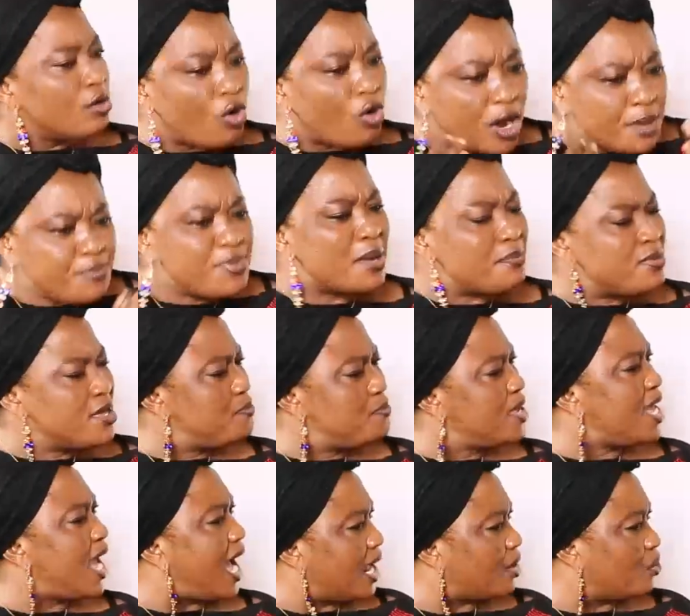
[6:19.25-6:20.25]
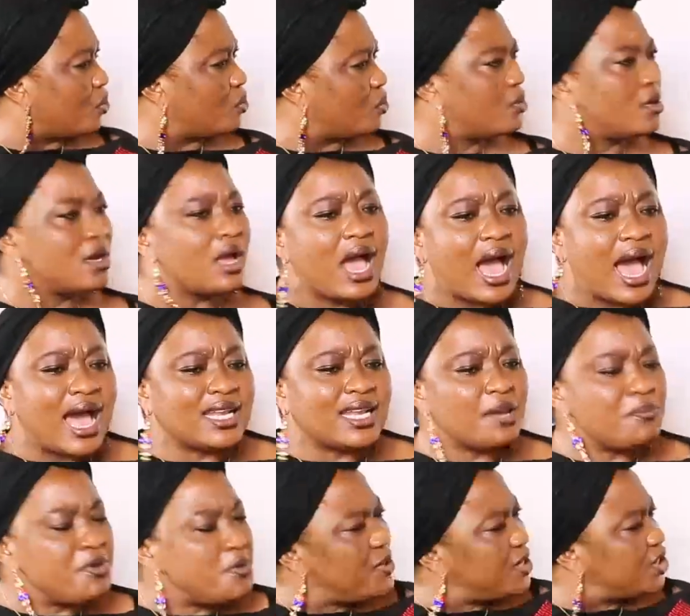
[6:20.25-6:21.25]
Maybe a bibi hano and a
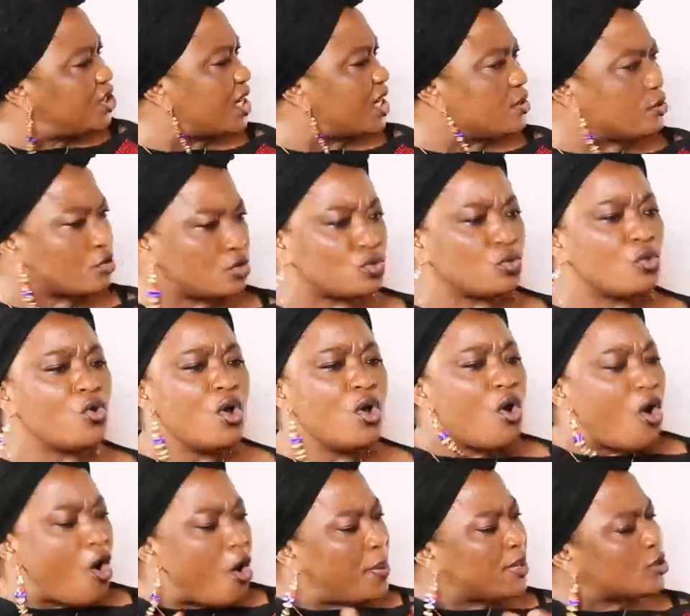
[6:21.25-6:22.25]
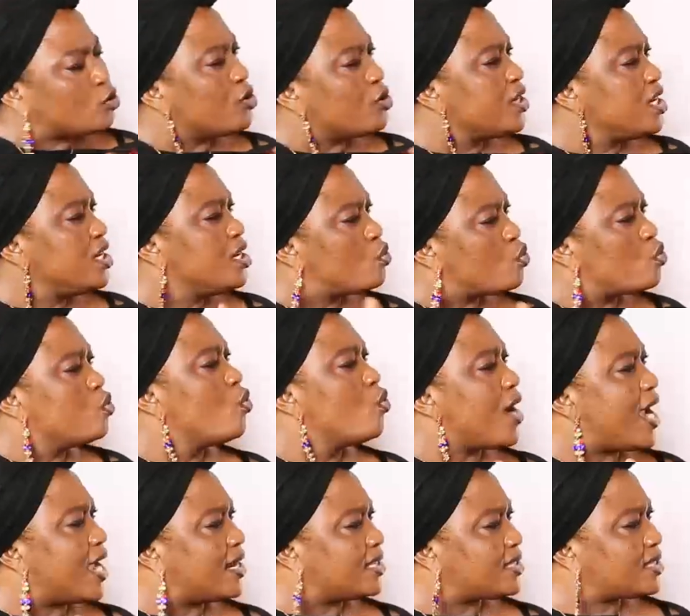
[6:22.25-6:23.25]
bibi shana so or person in kun
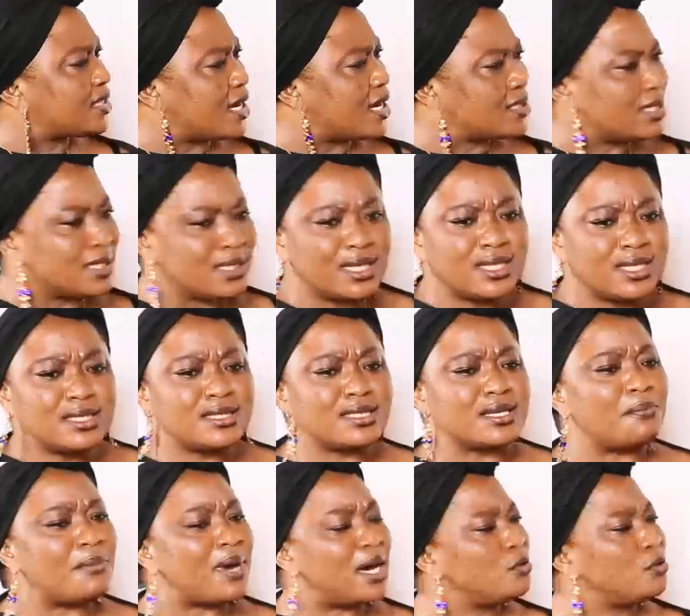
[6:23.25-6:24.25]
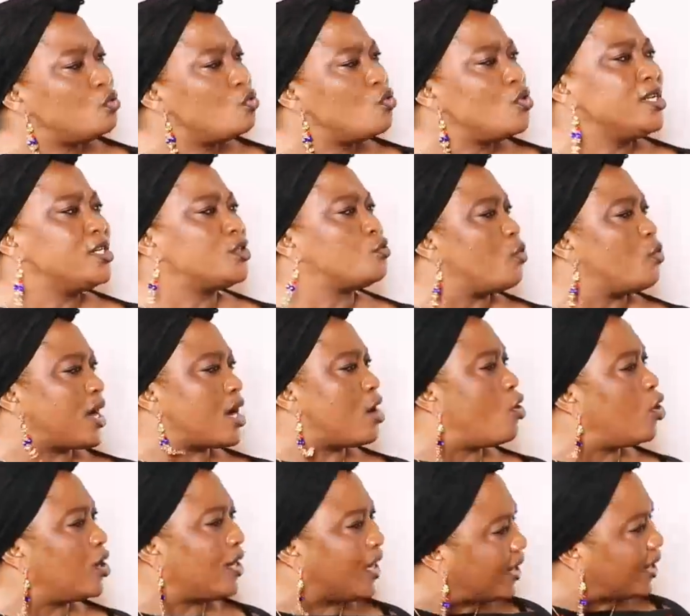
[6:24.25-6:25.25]
discuss it. This is a man who is
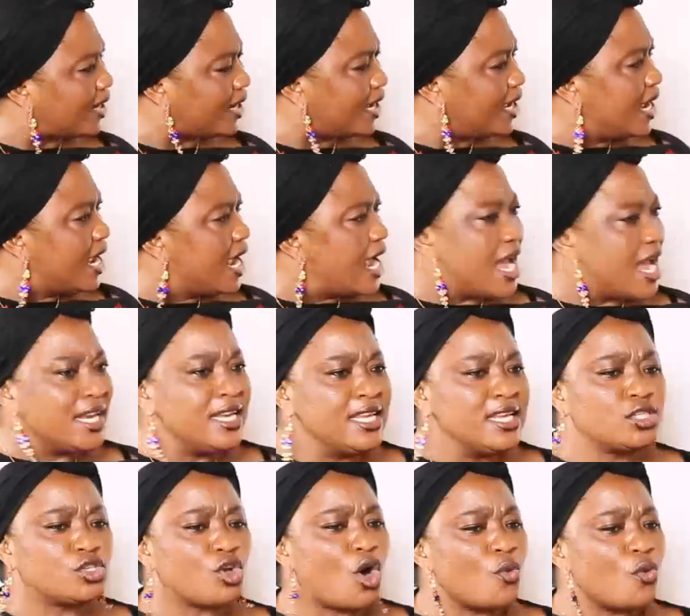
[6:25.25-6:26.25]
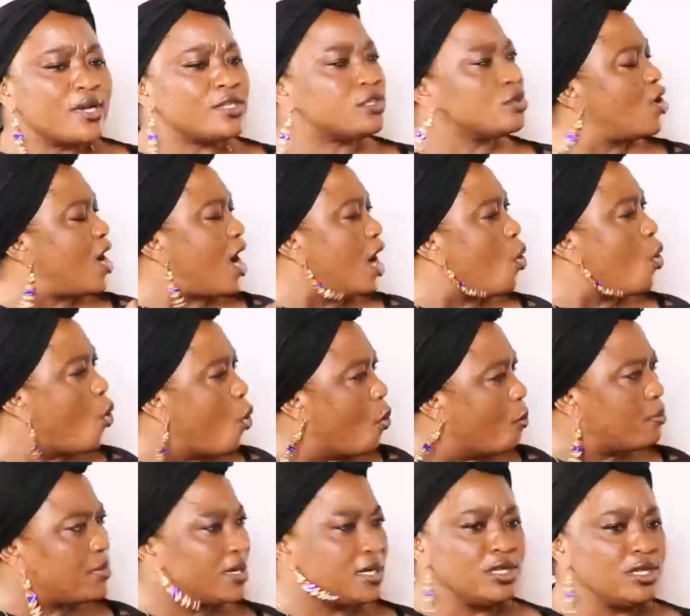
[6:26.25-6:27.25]
workaholic and he's always not at
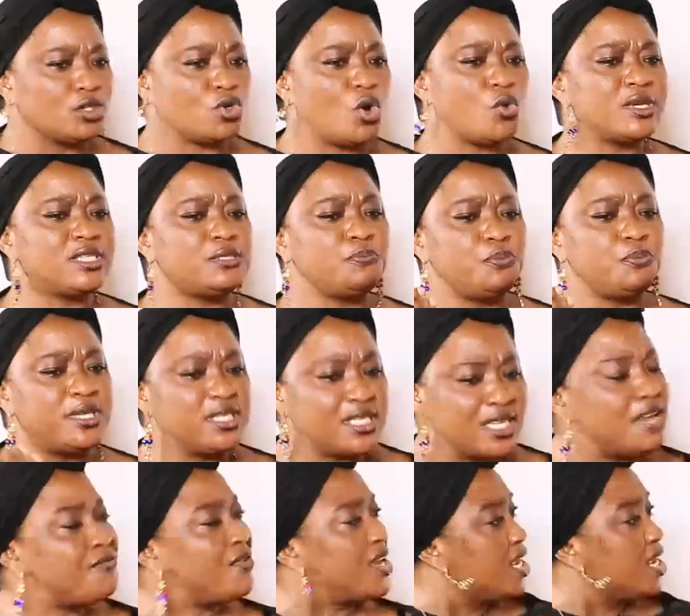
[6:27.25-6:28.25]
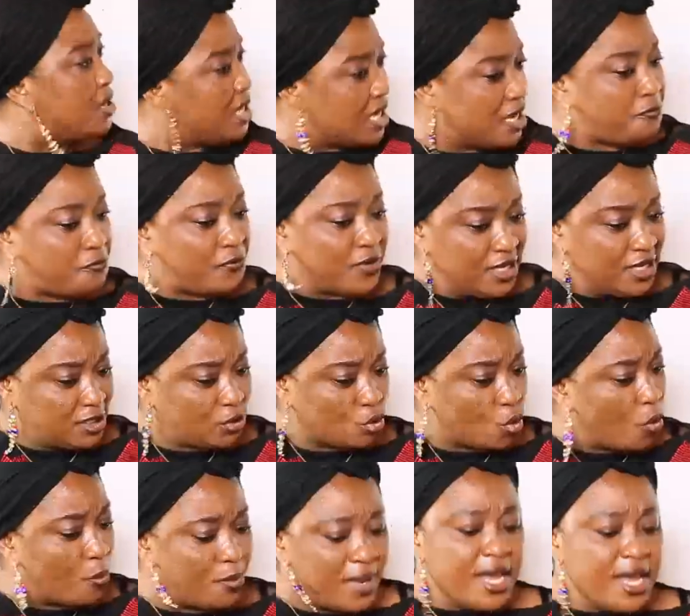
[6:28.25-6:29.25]
home. He's always busy. Even if he's
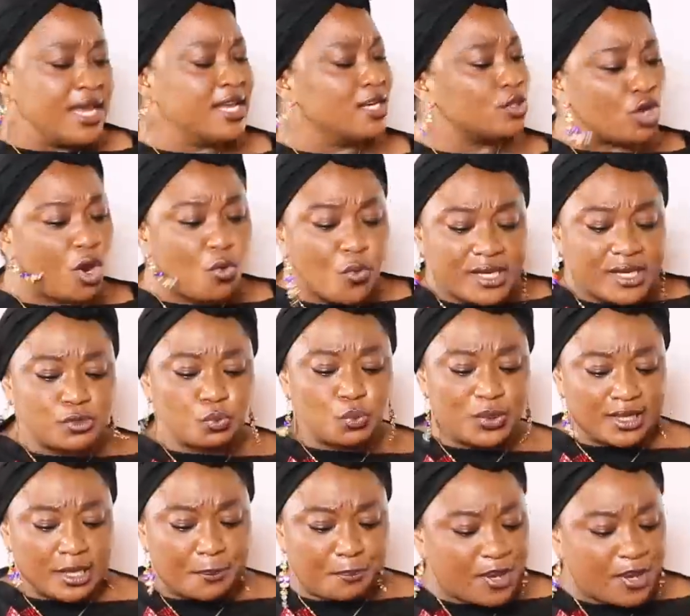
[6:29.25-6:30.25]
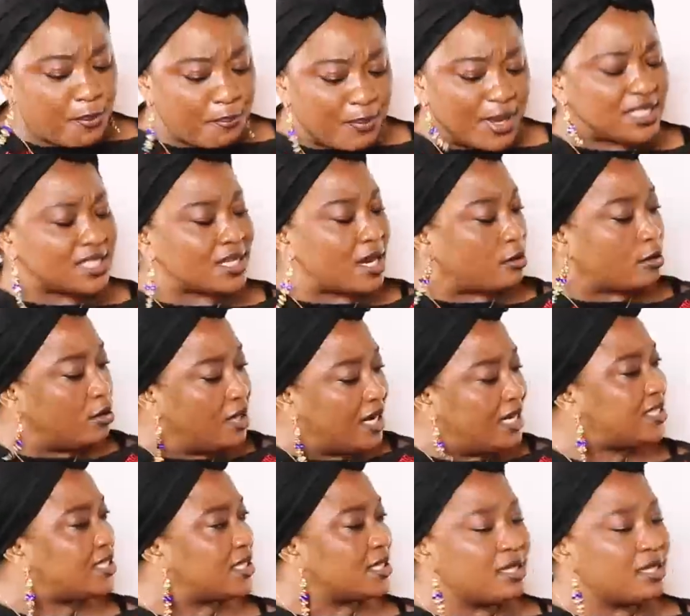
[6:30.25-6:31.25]
home, he's always with the papers,
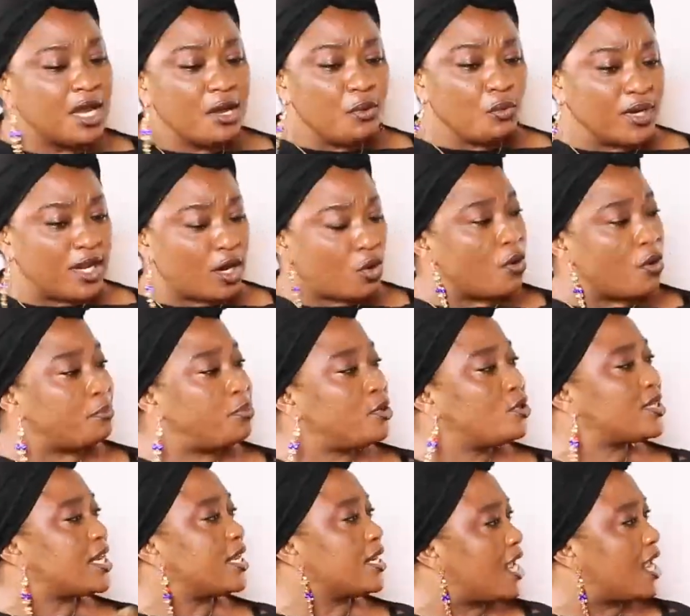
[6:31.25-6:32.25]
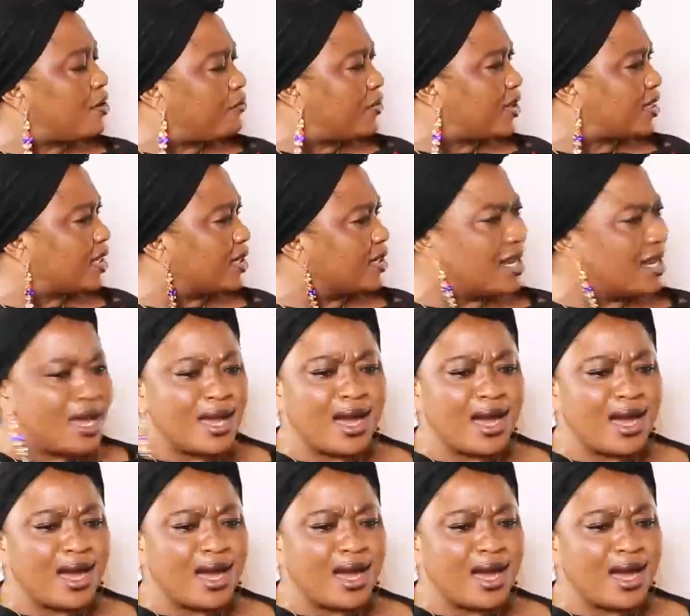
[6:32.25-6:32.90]
calculating with the computer and everything.